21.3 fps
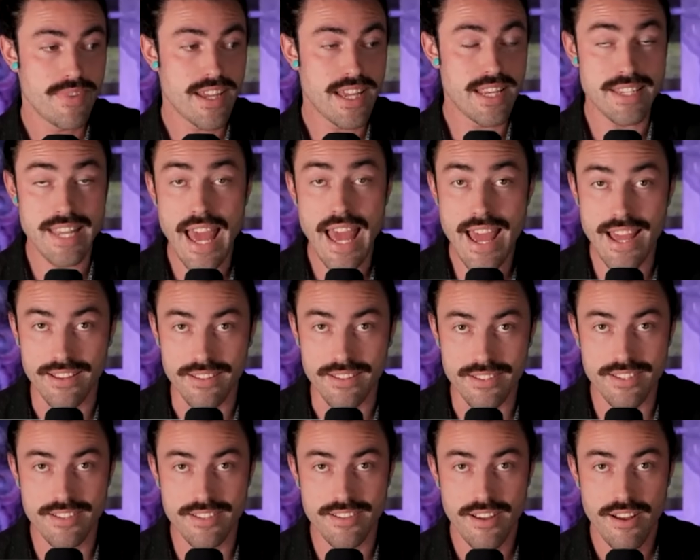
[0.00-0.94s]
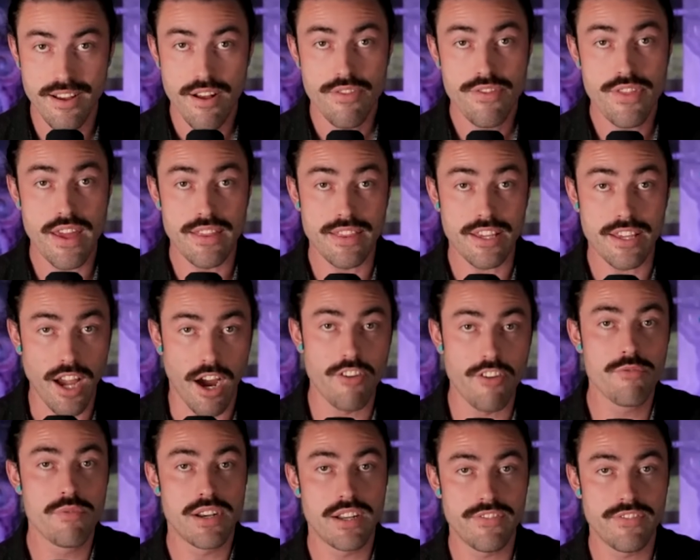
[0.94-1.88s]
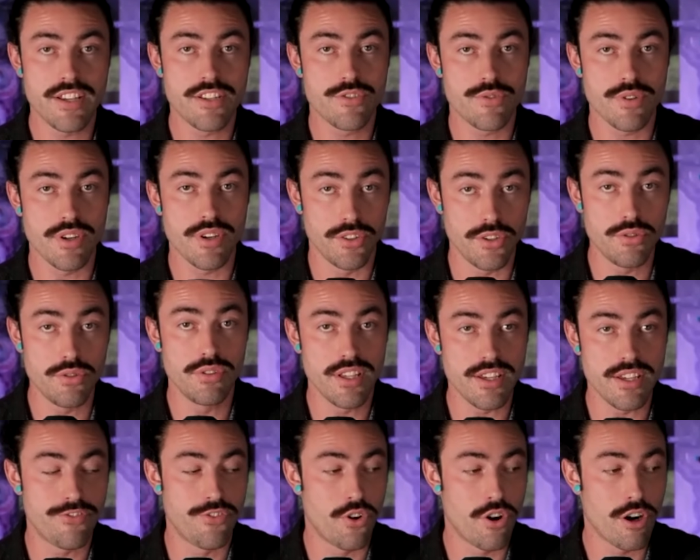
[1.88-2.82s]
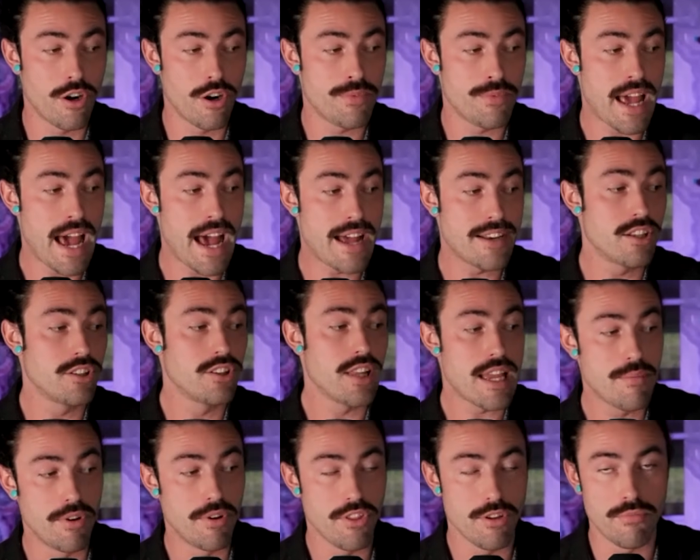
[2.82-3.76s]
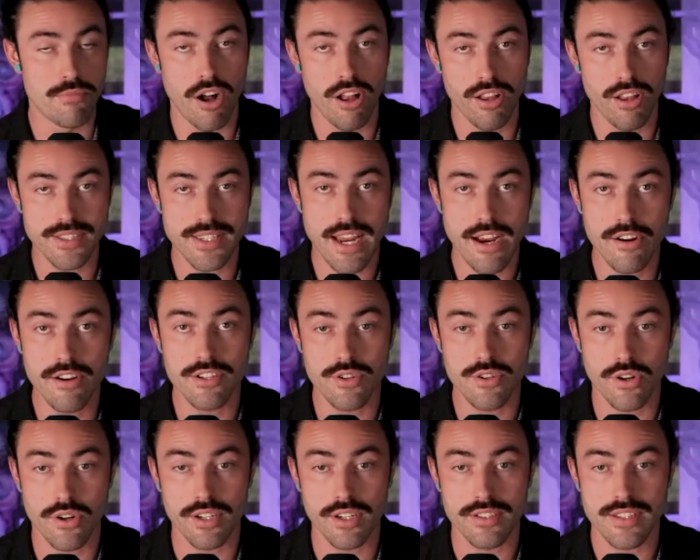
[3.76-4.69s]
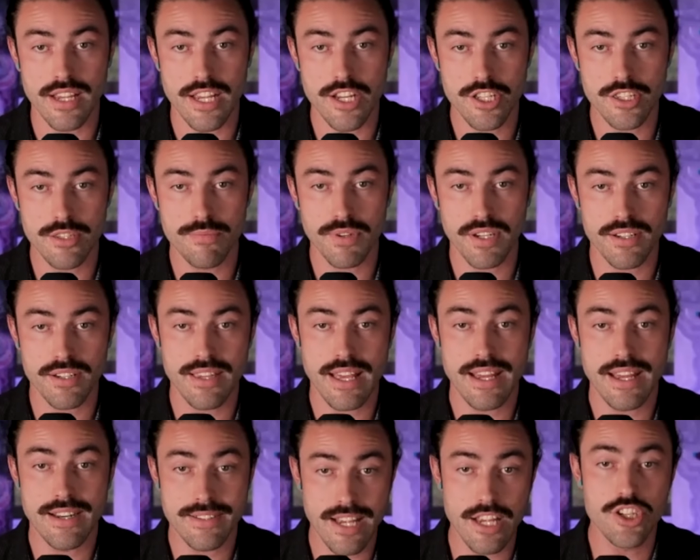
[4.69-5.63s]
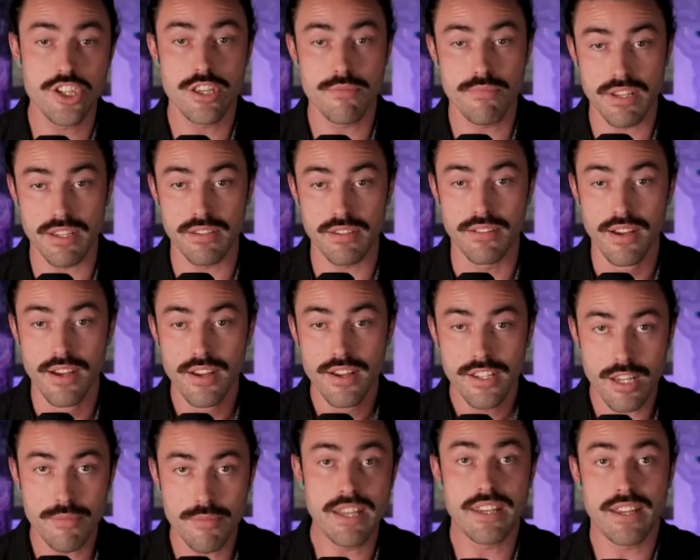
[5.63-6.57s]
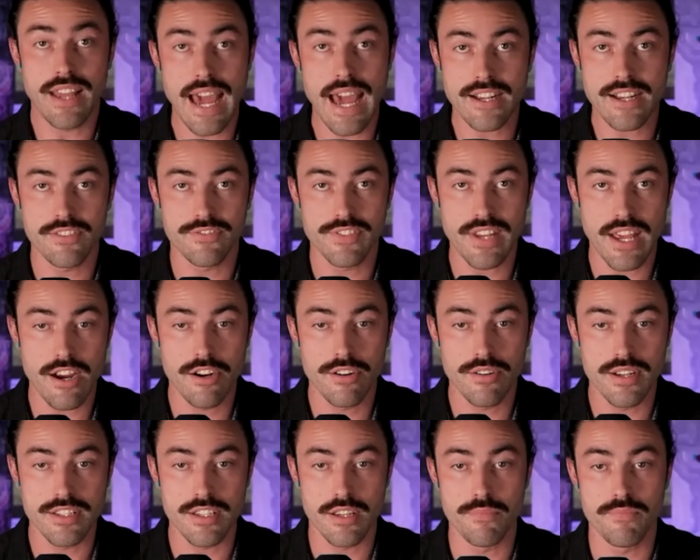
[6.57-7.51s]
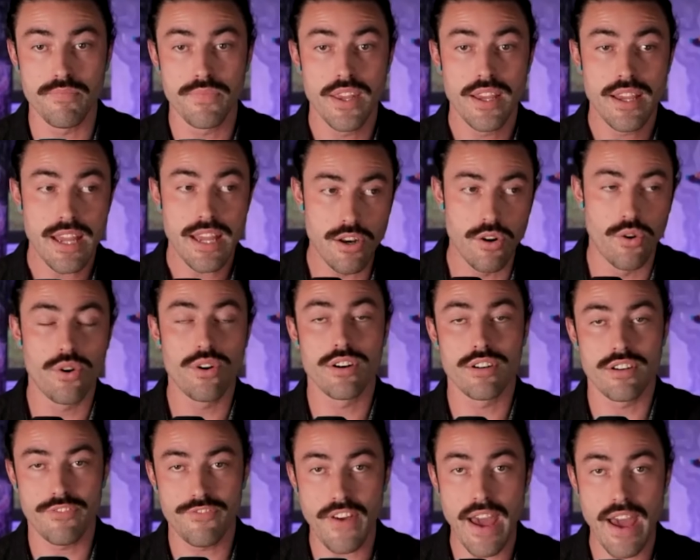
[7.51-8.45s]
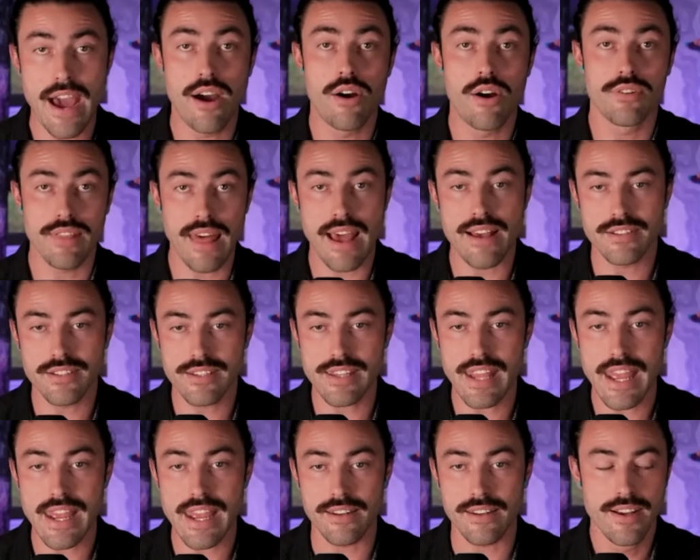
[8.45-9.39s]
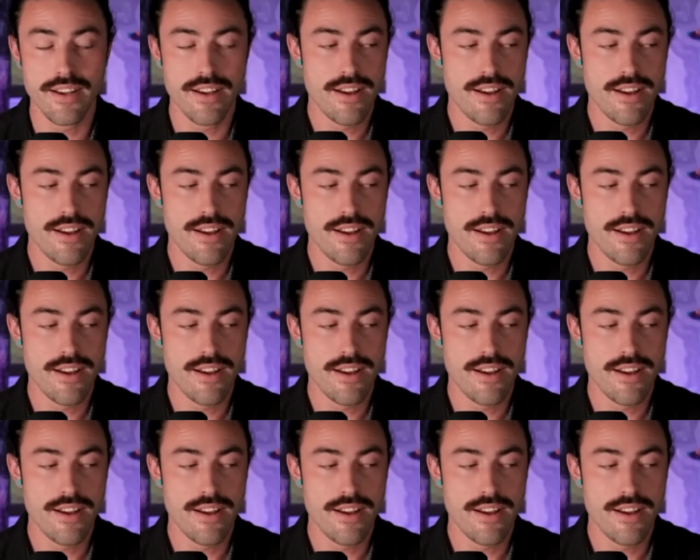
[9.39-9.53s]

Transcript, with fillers: intense that the government of Israel, newly formed, had to label them all as terrorist organizations because they had essentially been committing acts of terrorism in order to found that state.